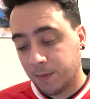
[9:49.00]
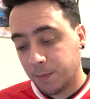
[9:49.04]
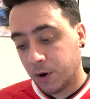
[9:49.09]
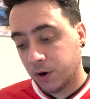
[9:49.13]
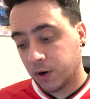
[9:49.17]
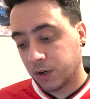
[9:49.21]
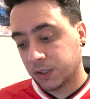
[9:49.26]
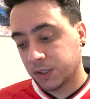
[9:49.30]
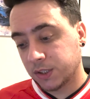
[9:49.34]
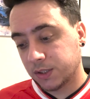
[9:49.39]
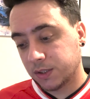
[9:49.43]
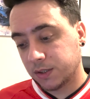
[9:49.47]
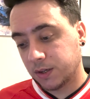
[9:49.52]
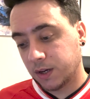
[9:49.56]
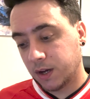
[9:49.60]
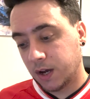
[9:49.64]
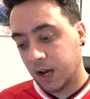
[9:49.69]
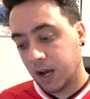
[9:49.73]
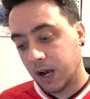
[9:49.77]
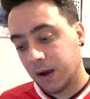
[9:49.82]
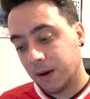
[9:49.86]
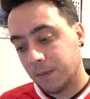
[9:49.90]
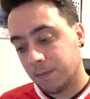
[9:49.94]
I'm honest.
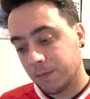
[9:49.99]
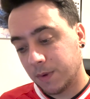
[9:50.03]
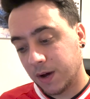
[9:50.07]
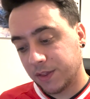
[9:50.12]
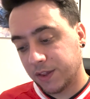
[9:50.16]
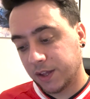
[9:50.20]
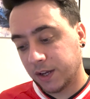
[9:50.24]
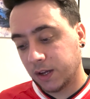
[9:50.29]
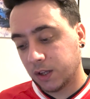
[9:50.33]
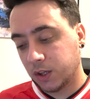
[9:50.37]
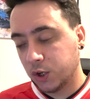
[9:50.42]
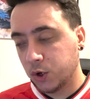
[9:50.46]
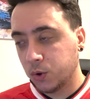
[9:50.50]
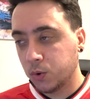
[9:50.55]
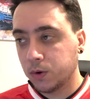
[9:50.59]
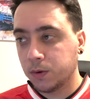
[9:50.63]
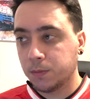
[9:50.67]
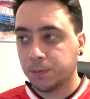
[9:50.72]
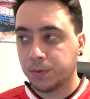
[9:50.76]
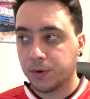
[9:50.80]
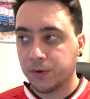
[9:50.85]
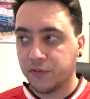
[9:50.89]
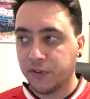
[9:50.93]
I think
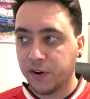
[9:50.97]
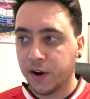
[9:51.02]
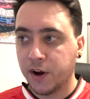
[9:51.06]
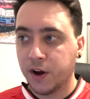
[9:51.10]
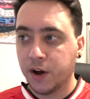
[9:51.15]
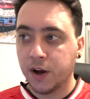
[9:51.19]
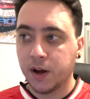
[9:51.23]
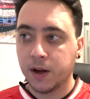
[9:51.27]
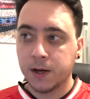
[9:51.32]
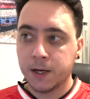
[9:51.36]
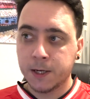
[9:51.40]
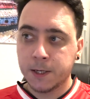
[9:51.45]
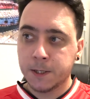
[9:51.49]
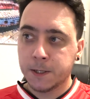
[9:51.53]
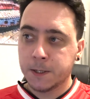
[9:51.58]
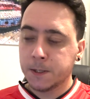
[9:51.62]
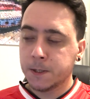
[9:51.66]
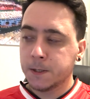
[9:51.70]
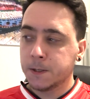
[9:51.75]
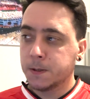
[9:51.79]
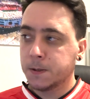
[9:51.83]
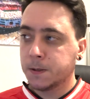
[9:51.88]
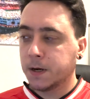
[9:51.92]
Luton prefer
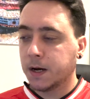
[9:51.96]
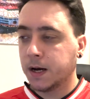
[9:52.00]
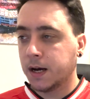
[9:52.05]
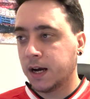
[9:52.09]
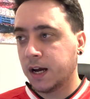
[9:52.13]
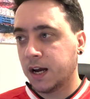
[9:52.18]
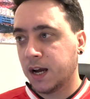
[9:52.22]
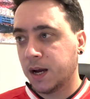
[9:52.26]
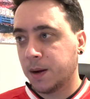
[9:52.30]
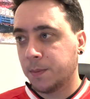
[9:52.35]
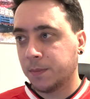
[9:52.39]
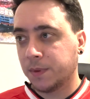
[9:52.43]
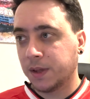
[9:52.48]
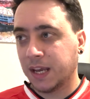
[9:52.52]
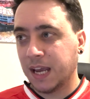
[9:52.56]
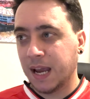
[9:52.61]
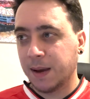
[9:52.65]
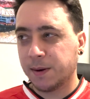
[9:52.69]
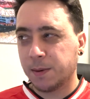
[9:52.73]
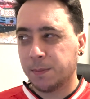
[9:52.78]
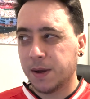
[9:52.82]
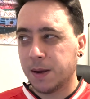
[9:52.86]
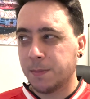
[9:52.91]
the
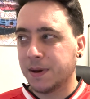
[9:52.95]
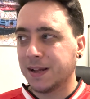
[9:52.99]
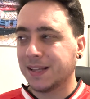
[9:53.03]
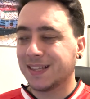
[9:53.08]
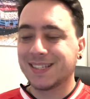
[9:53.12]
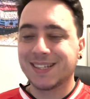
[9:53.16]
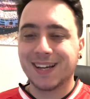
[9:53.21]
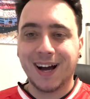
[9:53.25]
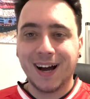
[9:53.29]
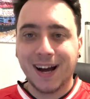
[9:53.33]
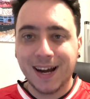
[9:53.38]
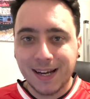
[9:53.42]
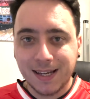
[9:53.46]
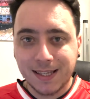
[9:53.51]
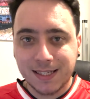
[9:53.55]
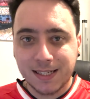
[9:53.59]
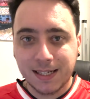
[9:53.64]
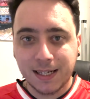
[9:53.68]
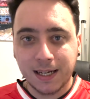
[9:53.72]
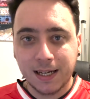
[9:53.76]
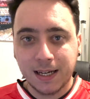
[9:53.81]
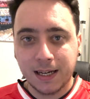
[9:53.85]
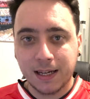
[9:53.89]
game to be a bit
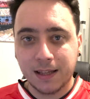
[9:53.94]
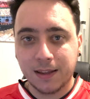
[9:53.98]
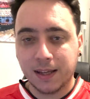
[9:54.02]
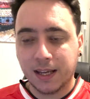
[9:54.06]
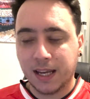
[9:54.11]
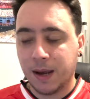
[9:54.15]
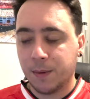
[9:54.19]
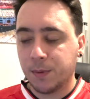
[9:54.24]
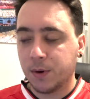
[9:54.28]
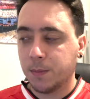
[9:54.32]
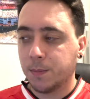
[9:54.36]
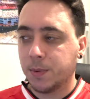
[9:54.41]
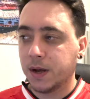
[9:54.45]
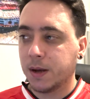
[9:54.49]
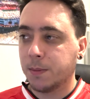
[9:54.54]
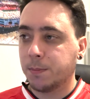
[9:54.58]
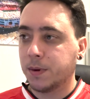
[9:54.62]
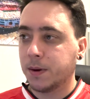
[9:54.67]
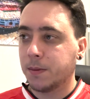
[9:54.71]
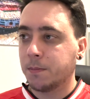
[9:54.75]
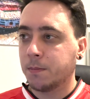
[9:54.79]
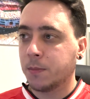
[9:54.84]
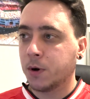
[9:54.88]
tighter, the game to be a
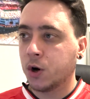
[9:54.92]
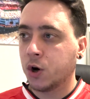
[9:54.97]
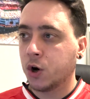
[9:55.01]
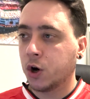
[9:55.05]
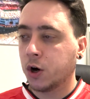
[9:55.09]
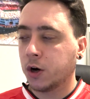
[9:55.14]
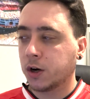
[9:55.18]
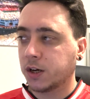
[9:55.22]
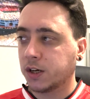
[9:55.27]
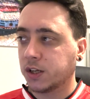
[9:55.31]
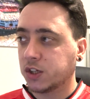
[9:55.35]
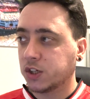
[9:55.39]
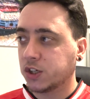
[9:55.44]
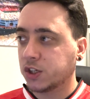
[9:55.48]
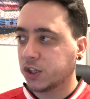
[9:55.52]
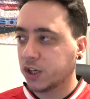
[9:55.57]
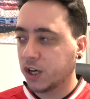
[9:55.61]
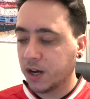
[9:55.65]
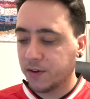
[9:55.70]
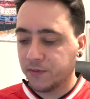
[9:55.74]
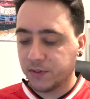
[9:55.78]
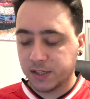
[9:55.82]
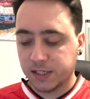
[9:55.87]
bit more
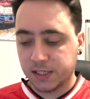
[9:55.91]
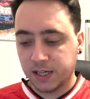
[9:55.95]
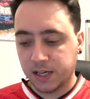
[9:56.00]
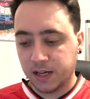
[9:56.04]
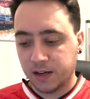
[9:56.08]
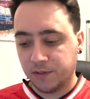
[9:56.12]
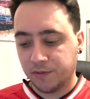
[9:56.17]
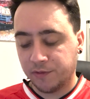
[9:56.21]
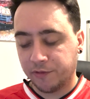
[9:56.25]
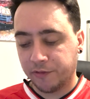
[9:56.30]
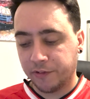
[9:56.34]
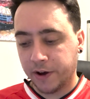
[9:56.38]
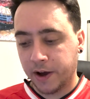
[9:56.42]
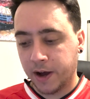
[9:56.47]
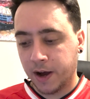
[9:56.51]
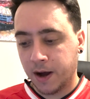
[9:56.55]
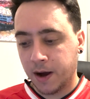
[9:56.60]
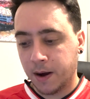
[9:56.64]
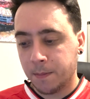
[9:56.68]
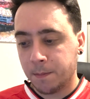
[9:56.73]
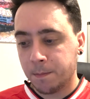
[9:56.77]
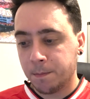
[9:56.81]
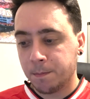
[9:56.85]
conservative.
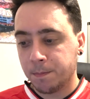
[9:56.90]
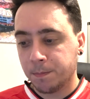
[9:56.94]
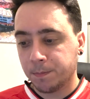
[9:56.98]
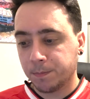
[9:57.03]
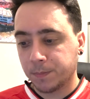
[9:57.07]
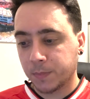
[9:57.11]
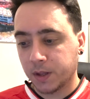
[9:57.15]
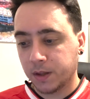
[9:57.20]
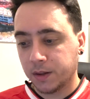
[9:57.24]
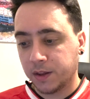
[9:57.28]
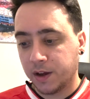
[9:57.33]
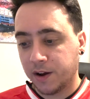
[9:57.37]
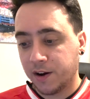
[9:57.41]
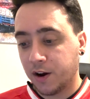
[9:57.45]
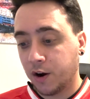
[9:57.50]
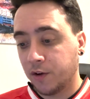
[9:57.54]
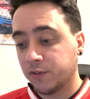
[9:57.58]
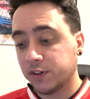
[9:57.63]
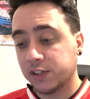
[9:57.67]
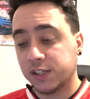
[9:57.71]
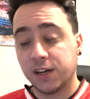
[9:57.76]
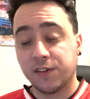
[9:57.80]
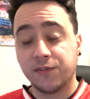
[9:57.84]
They're
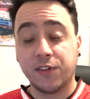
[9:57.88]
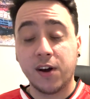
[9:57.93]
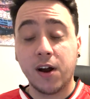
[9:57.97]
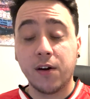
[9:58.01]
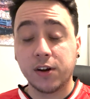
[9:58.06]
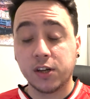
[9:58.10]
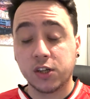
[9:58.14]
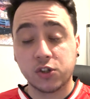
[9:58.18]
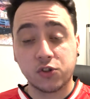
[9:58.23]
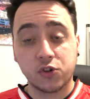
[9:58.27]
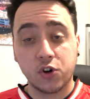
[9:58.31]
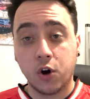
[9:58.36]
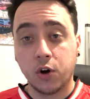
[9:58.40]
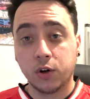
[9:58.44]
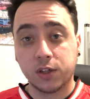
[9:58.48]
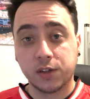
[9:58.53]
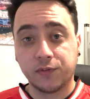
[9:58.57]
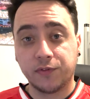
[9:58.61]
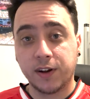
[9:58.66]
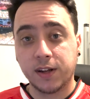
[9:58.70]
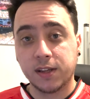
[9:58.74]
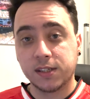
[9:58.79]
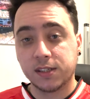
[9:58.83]
obviously a very strong
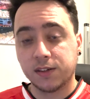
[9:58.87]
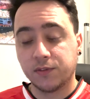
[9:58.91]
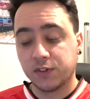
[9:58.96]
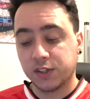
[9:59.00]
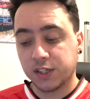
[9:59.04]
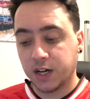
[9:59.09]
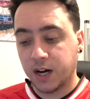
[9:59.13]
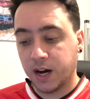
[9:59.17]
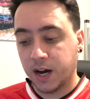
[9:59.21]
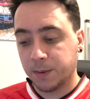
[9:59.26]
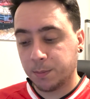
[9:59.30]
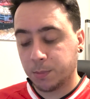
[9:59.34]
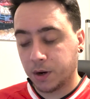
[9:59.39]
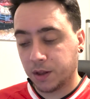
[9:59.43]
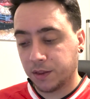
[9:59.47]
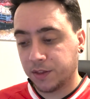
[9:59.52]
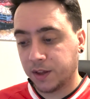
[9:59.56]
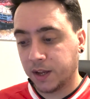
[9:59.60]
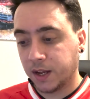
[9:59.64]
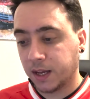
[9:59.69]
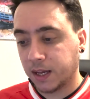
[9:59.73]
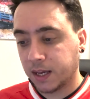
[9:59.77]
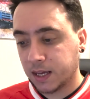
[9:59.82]
defensive side, but I
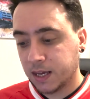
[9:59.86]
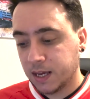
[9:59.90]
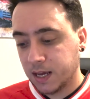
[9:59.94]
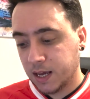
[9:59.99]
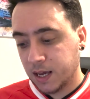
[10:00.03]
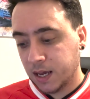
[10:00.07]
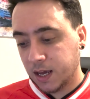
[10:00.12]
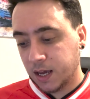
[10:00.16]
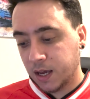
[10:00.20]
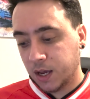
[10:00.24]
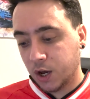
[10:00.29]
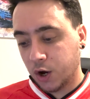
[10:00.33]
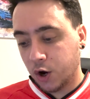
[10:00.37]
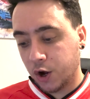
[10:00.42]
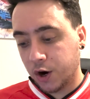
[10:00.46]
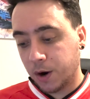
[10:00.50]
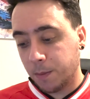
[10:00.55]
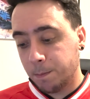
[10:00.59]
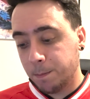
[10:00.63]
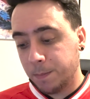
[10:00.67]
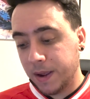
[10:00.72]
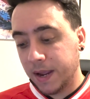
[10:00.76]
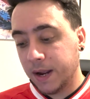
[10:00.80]
think on
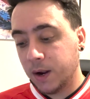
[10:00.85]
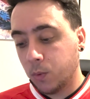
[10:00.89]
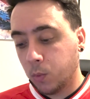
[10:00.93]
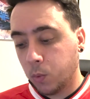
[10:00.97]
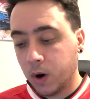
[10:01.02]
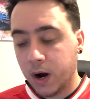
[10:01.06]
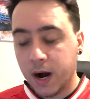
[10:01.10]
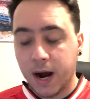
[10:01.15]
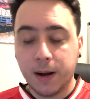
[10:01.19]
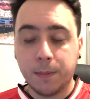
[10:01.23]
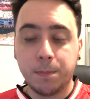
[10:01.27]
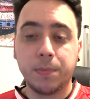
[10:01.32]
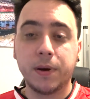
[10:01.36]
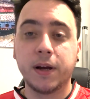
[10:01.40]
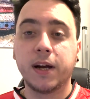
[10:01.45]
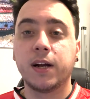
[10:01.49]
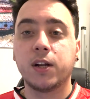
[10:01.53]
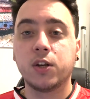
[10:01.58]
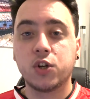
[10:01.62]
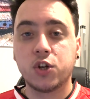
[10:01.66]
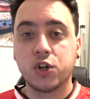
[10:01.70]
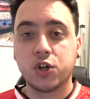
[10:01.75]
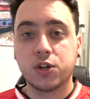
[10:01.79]
a big wide
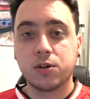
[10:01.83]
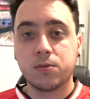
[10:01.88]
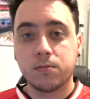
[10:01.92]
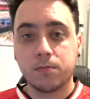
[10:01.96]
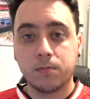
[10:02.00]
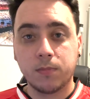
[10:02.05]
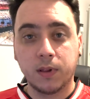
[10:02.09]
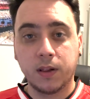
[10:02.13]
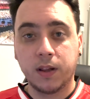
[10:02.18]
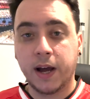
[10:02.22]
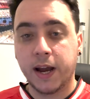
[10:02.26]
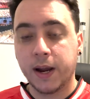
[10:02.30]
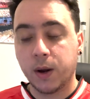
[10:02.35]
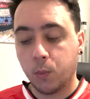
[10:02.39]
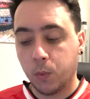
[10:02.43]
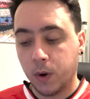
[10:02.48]
pitch like